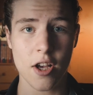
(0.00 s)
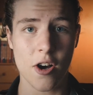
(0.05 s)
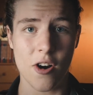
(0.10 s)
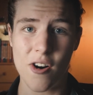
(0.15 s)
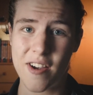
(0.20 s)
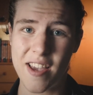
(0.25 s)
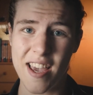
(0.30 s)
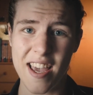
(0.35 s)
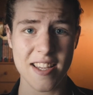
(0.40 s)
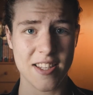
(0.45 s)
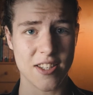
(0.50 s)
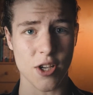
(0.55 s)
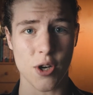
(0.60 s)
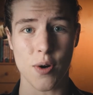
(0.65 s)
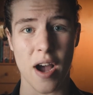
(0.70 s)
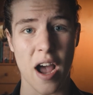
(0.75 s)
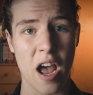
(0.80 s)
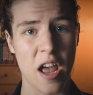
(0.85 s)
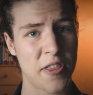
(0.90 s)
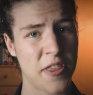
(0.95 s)
Okay,
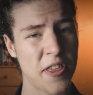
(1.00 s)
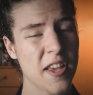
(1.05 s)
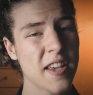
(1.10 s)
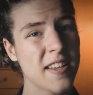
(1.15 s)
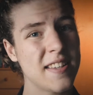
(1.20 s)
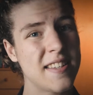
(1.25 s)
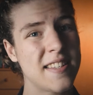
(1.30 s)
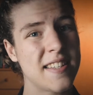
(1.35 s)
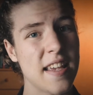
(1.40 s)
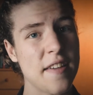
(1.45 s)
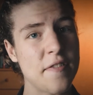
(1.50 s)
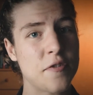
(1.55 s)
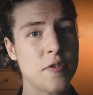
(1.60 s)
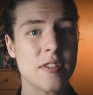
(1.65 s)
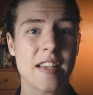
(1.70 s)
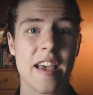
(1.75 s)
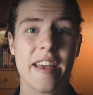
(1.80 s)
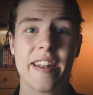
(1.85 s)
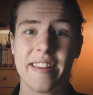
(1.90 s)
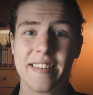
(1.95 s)
so I think it's safe to
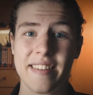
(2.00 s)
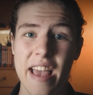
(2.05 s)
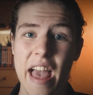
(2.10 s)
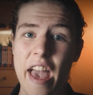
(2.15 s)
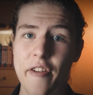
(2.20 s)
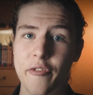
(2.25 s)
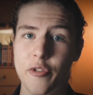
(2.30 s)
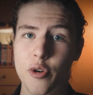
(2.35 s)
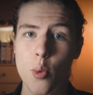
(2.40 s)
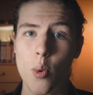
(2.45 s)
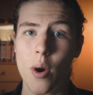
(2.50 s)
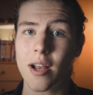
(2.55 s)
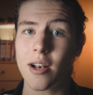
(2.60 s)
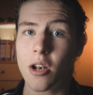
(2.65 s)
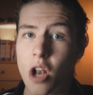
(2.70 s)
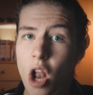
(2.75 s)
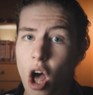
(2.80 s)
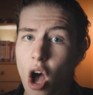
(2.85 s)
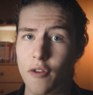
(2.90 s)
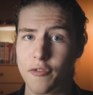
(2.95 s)
say that
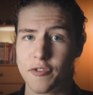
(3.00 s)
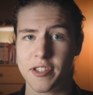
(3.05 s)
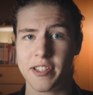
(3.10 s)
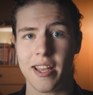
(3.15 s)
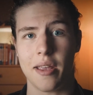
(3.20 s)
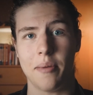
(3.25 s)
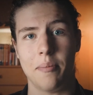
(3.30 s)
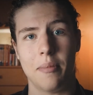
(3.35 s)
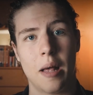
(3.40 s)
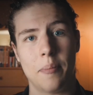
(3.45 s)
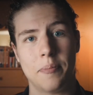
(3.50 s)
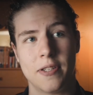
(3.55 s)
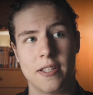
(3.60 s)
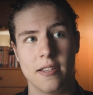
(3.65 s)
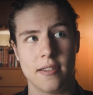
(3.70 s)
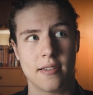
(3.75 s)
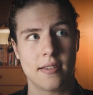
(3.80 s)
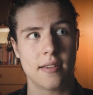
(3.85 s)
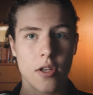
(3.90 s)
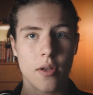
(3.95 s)
everyone loves time
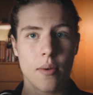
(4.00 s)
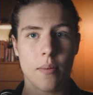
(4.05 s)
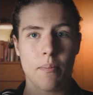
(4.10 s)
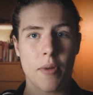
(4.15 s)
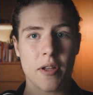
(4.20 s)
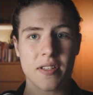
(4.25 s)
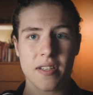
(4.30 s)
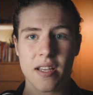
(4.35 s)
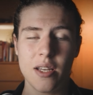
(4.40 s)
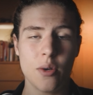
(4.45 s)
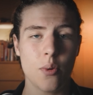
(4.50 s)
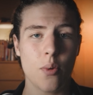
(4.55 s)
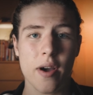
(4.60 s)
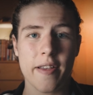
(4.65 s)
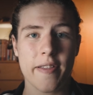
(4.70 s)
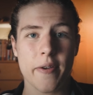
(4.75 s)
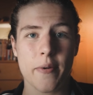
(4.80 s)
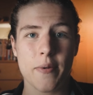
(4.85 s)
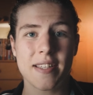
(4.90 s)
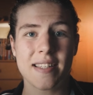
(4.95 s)
lapses. But
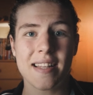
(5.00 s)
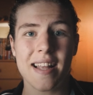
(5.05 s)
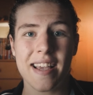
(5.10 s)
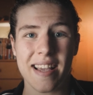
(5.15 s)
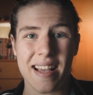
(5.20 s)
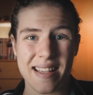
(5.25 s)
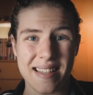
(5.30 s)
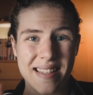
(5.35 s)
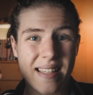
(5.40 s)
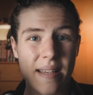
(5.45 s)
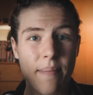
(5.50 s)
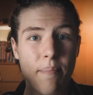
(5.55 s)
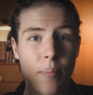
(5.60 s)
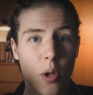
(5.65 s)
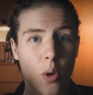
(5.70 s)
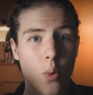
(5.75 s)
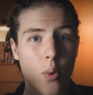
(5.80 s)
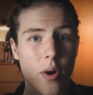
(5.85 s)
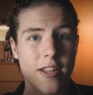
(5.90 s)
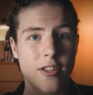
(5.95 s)
anyway, there is like a
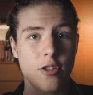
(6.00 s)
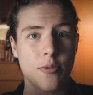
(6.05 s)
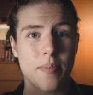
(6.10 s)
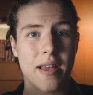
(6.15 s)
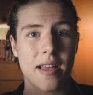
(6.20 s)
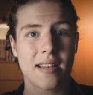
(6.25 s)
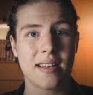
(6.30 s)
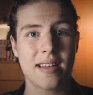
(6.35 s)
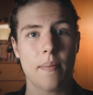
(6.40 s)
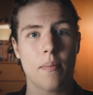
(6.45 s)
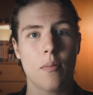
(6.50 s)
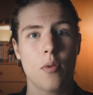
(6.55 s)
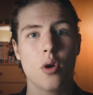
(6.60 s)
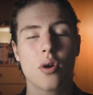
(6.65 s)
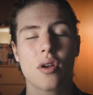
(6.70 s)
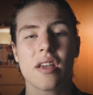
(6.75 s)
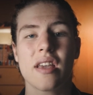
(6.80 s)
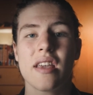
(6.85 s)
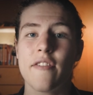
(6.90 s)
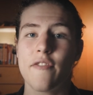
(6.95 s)
simple way to make them
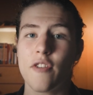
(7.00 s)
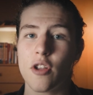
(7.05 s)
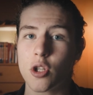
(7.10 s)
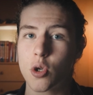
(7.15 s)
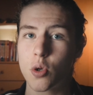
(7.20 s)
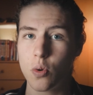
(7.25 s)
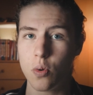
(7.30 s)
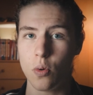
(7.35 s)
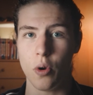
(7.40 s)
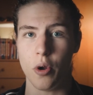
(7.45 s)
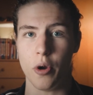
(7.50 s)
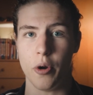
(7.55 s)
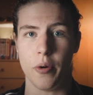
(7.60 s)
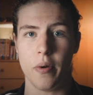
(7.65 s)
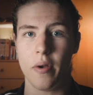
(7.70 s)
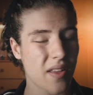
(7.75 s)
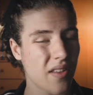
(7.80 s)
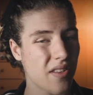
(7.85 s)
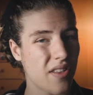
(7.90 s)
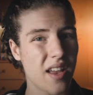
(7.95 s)
look even
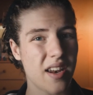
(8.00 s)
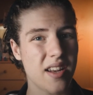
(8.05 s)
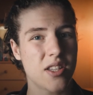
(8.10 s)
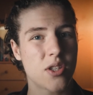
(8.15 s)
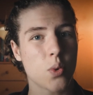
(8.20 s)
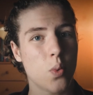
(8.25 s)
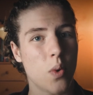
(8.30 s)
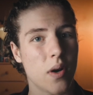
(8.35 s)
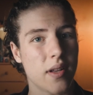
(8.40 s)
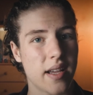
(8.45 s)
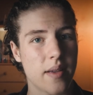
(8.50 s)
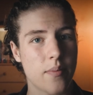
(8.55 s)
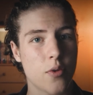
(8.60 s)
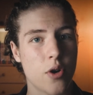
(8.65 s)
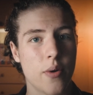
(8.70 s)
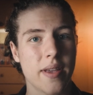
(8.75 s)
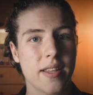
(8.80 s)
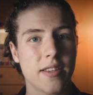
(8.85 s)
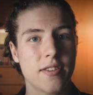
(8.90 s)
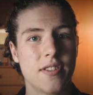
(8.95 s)
cooler. That is what I'm
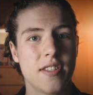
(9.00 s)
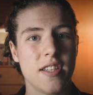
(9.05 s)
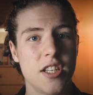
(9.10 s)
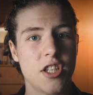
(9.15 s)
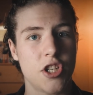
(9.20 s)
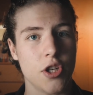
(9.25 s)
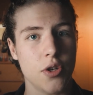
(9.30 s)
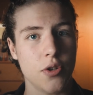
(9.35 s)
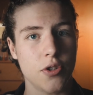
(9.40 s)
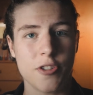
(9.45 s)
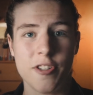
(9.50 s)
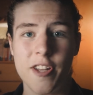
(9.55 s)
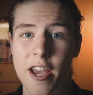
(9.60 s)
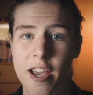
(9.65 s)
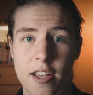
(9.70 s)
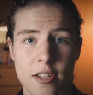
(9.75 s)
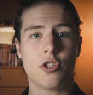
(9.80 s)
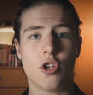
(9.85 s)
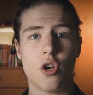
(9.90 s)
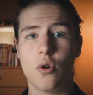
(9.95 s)
going to teach you
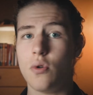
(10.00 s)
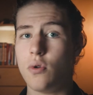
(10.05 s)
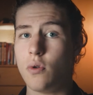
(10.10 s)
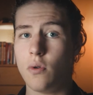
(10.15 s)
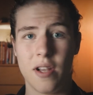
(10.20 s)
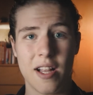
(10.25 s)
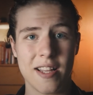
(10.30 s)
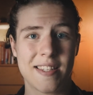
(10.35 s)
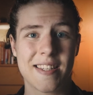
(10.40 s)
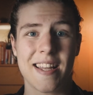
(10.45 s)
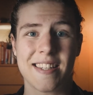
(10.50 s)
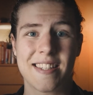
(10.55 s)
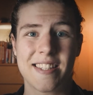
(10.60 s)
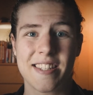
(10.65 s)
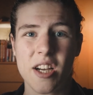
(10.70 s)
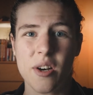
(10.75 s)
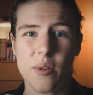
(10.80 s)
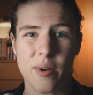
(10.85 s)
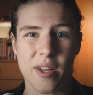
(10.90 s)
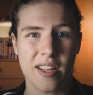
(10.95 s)
today. So let's get
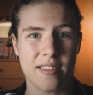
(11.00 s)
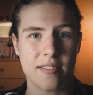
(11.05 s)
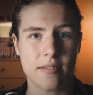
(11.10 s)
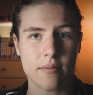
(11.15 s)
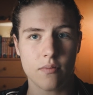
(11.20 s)
started.